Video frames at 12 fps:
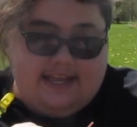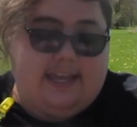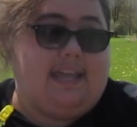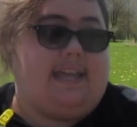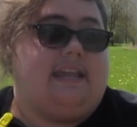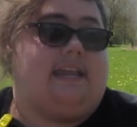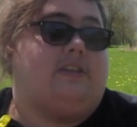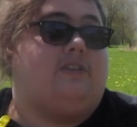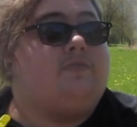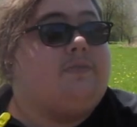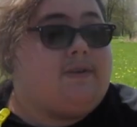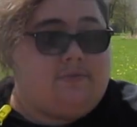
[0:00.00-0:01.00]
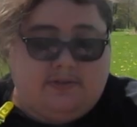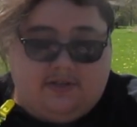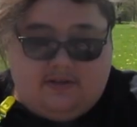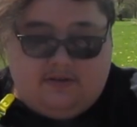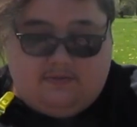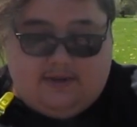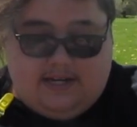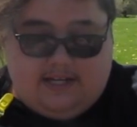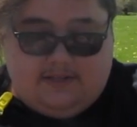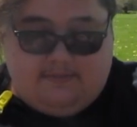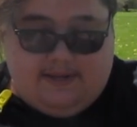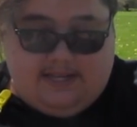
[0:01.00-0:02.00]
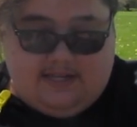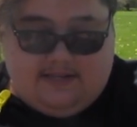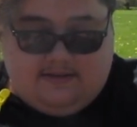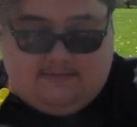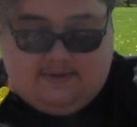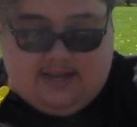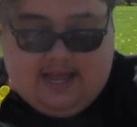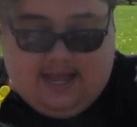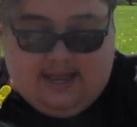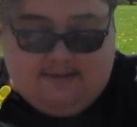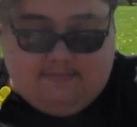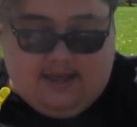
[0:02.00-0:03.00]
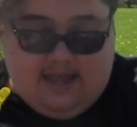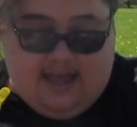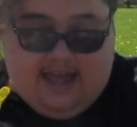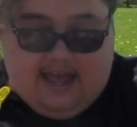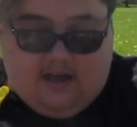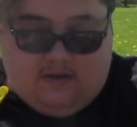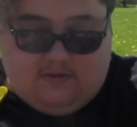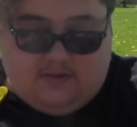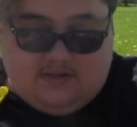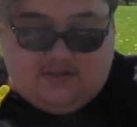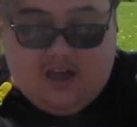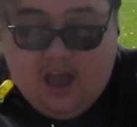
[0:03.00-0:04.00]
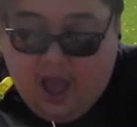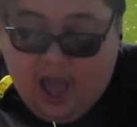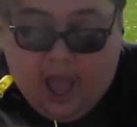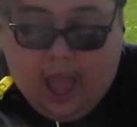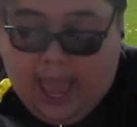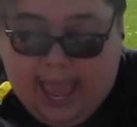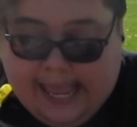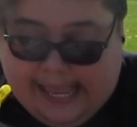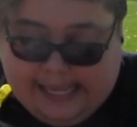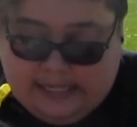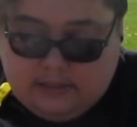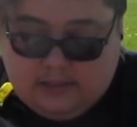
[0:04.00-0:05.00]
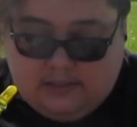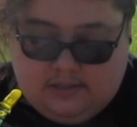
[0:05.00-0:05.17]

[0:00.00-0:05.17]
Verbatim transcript: and I knew I was gonna wanna spend some time outside.